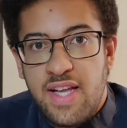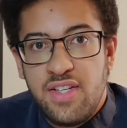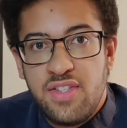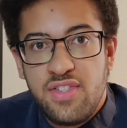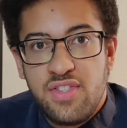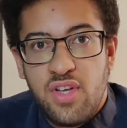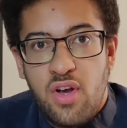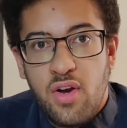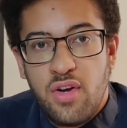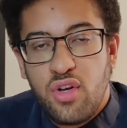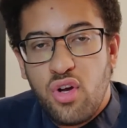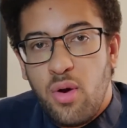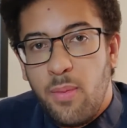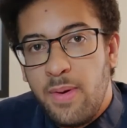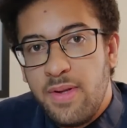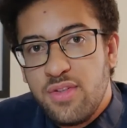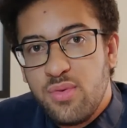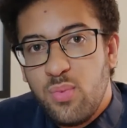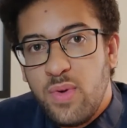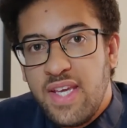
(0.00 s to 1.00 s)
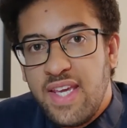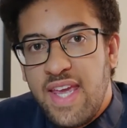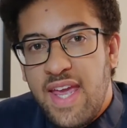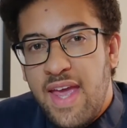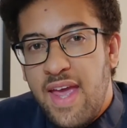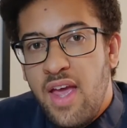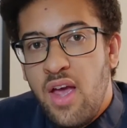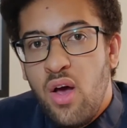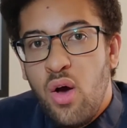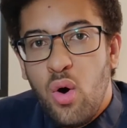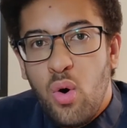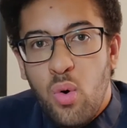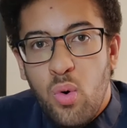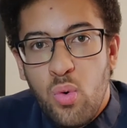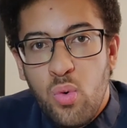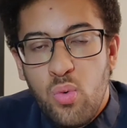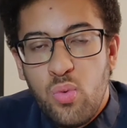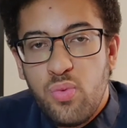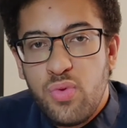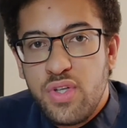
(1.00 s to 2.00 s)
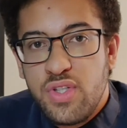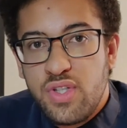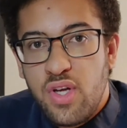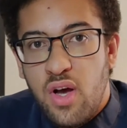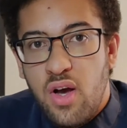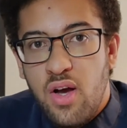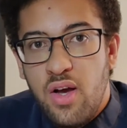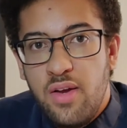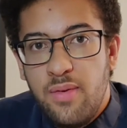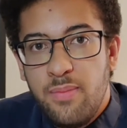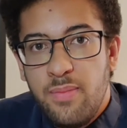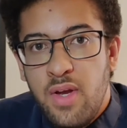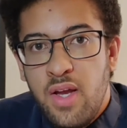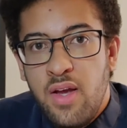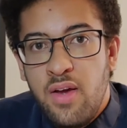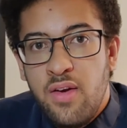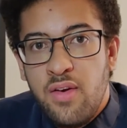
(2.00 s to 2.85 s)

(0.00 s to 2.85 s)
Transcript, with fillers: and side comments we get all the time